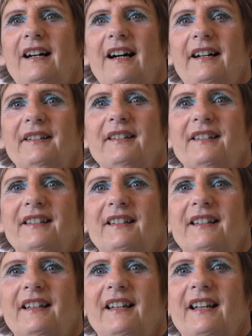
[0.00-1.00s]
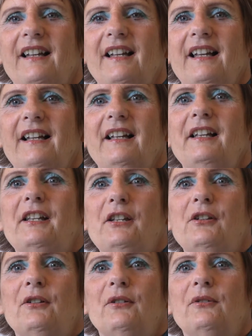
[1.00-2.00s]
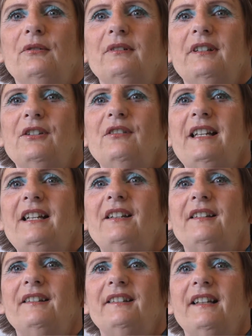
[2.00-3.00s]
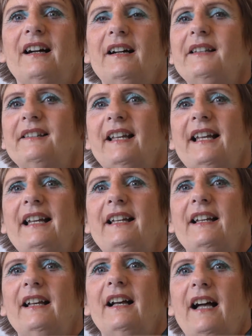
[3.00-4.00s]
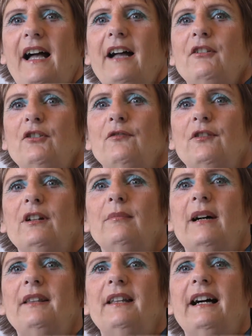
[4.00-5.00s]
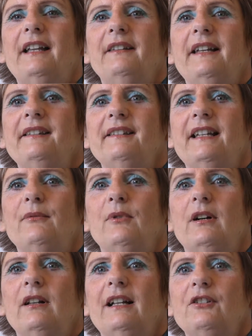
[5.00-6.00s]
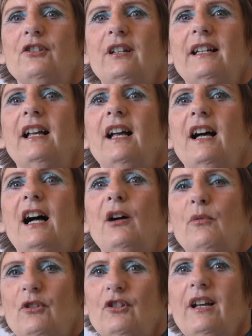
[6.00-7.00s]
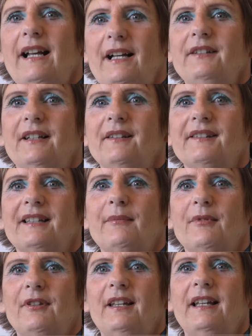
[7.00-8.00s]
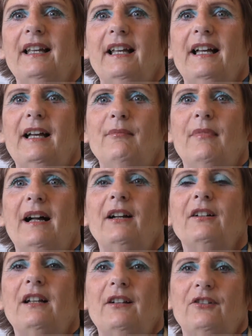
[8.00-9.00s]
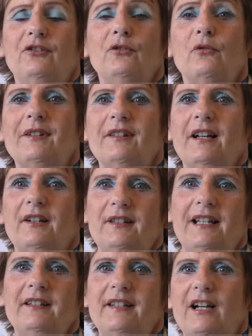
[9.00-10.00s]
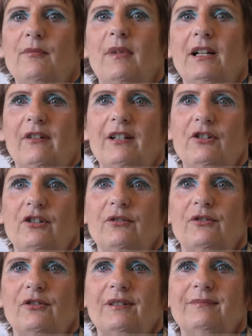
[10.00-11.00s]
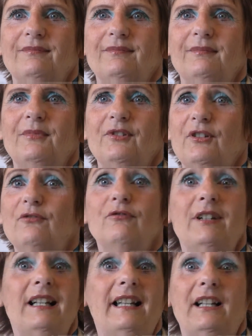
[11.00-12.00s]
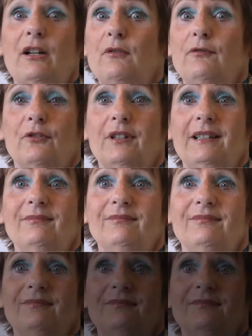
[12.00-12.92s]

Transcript: And I'd say, how did you feel about that? And they say, well, actually, I wish I had done something. Stories I could then tell my grandchildren. So really go for it.